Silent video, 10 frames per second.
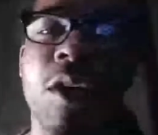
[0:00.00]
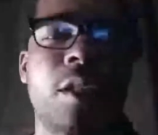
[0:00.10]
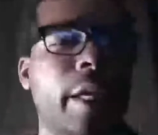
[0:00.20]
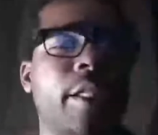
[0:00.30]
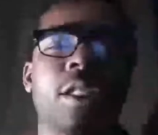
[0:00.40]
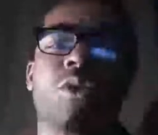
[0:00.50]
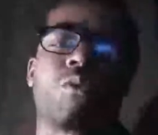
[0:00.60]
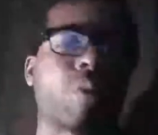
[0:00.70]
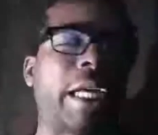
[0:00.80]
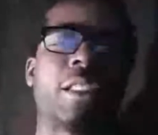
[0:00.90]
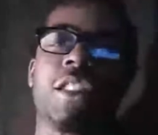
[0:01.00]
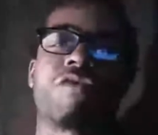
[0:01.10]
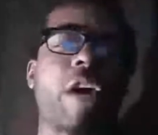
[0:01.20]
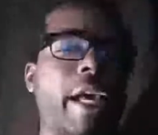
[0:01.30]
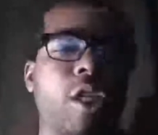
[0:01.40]
That just
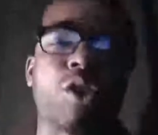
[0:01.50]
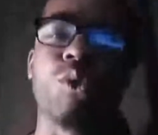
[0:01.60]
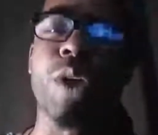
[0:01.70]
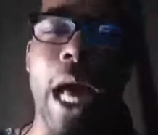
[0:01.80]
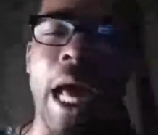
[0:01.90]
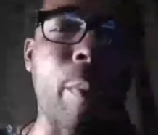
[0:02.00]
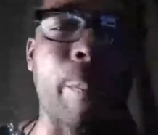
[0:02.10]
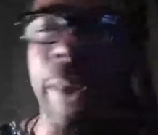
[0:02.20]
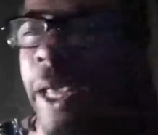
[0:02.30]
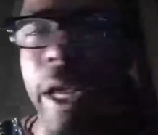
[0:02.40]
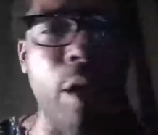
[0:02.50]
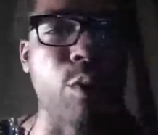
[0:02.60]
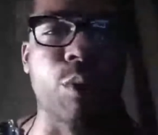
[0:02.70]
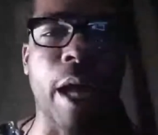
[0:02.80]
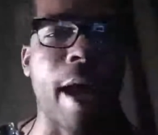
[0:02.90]
fact, cause you're not prepared,
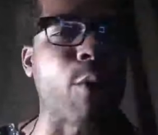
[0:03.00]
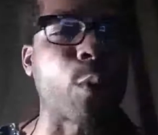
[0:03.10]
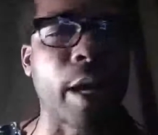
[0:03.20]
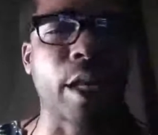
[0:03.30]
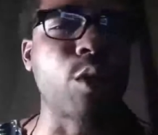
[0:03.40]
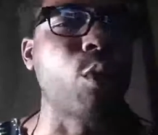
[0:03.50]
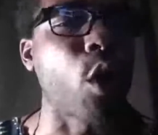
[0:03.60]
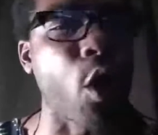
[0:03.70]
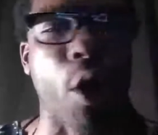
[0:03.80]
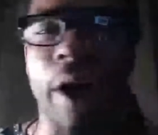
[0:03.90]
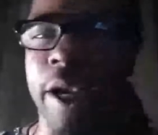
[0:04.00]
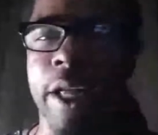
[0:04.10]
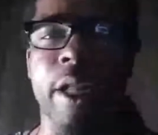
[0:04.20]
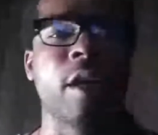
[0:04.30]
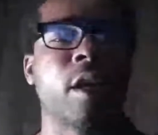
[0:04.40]
you're not ready, you hard
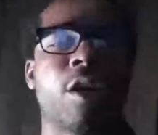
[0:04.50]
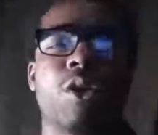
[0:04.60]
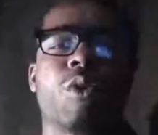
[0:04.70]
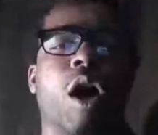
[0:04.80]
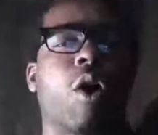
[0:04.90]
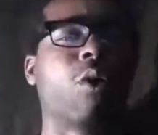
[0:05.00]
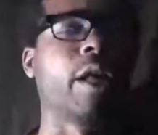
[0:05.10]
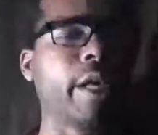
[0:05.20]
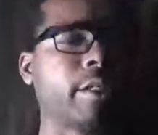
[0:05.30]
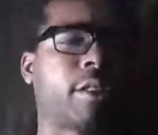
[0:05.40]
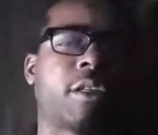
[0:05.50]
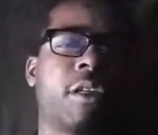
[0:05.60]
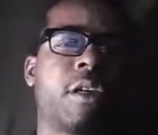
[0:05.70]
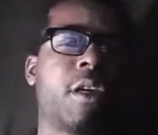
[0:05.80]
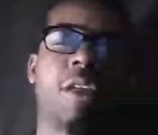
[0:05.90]
headed, you don't listen.
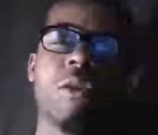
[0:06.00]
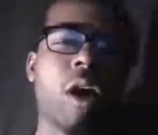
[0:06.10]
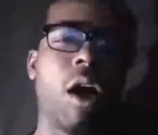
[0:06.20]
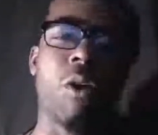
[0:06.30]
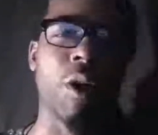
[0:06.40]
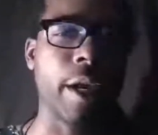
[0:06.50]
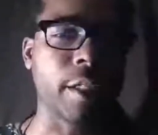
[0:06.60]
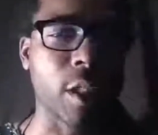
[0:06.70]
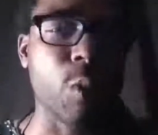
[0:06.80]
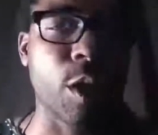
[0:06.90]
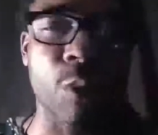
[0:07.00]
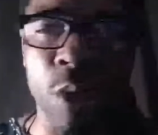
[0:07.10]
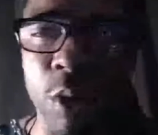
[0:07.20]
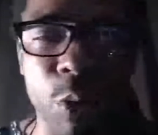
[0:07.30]
You don't listen when